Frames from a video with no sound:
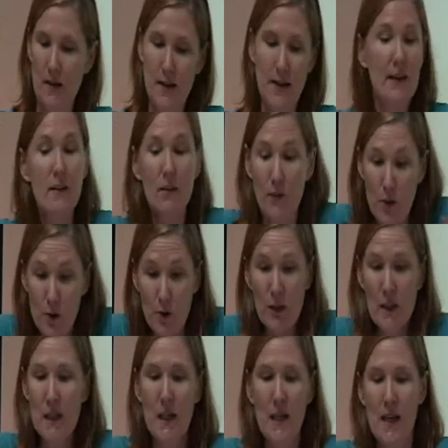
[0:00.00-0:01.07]
in his view,
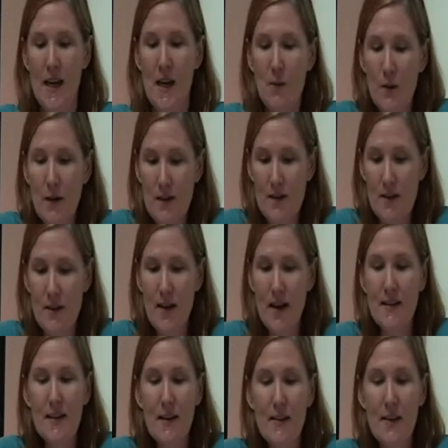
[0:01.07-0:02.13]
it was the
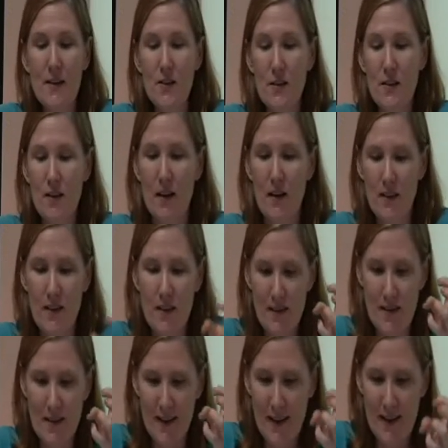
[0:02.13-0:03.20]
idea
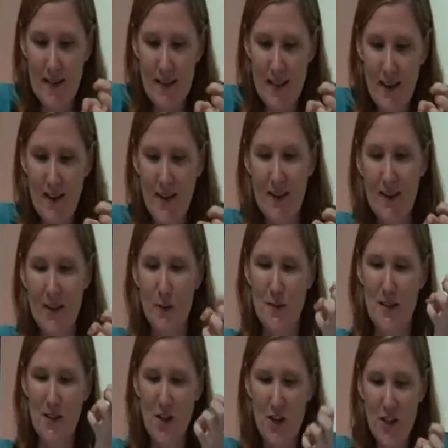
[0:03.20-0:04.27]
that there was
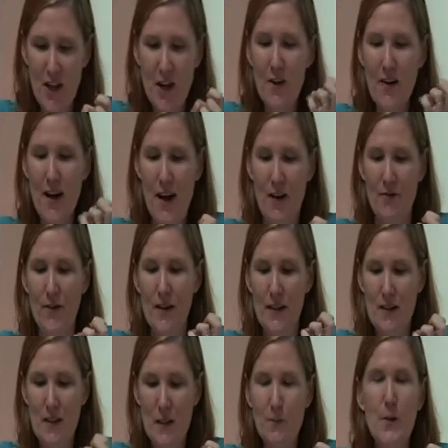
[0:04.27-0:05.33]
a shared African
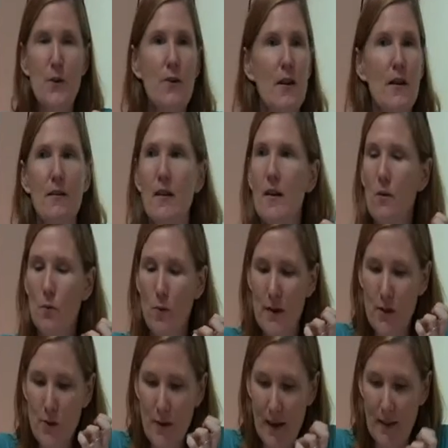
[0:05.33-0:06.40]
spirit that would
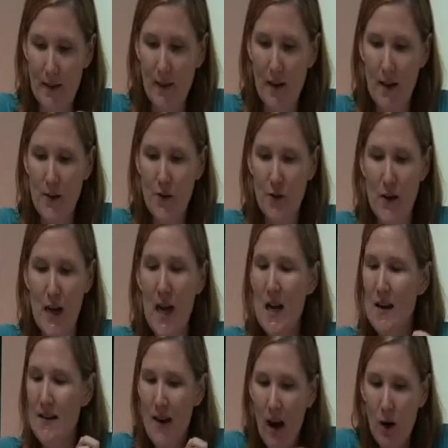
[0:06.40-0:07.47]
unite the country,
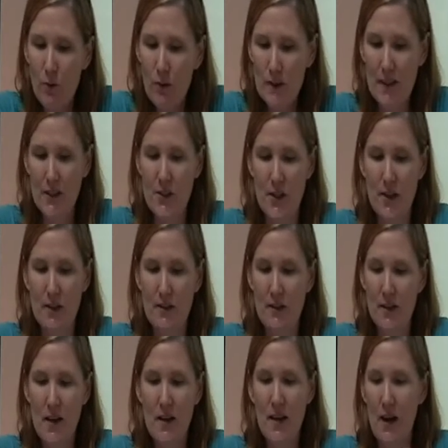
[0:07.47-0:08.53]
not religion
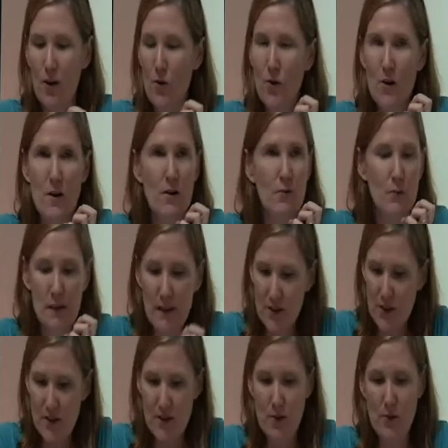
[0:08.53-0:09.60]
or
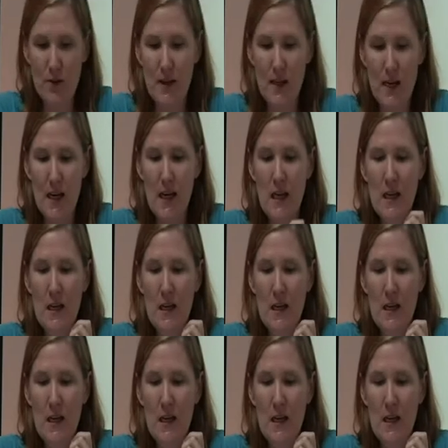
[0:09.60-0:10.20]
religious unity.